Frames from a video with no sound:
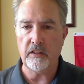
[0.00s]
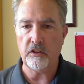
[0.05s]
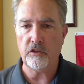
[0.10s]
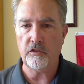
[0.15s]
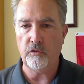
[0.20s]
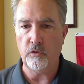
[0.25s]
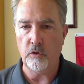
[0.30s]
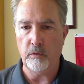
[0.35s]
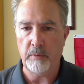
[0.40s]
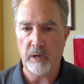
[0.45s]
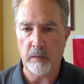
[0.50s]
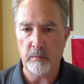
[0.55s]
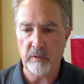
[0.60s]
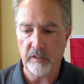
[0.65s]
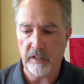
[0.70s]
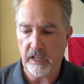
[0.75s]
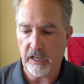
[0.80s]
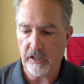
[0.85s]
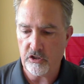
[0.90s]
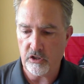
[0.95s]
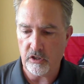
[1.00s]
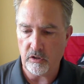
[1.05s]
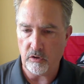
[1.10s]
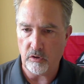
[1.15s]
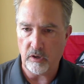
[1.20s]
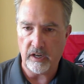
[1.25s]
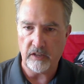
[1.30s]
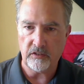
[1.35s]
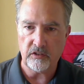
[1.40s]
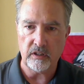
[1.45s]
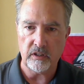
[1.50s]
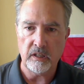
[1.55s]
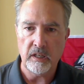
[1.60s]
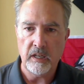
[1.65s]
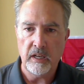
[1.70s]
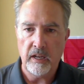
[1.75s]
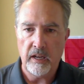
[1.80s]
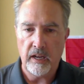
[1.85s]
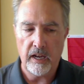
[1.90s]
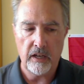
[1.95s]
this for publication or as
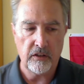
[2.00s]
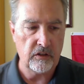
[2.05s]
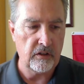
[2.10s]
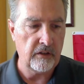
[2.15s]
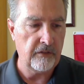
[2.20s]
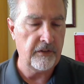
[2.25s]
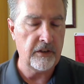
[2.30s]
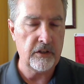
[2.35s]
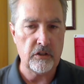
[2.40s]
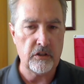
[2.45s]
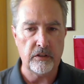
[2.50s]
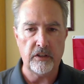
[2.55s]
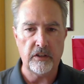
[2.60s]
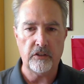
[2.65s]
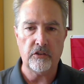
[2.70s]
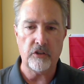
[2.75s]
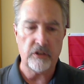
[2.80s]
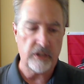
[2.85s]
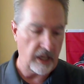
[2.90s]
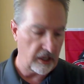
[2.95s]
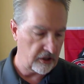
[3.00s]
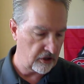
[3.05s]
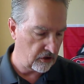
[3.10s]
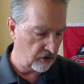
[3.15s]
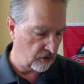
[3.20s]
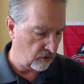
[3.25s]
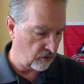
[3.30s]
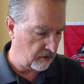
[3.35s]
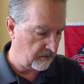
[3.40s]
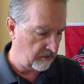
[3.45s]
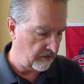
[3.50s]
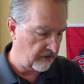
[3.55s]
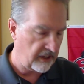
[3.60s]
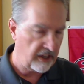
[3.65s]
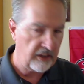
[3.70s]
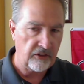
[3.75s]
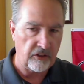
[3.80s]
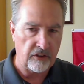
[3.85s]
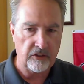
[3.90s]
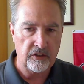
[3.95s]
an official dissertation or
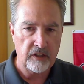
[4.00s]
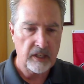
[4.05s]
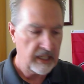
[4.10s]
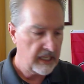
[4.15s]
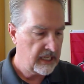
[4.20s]
thesis.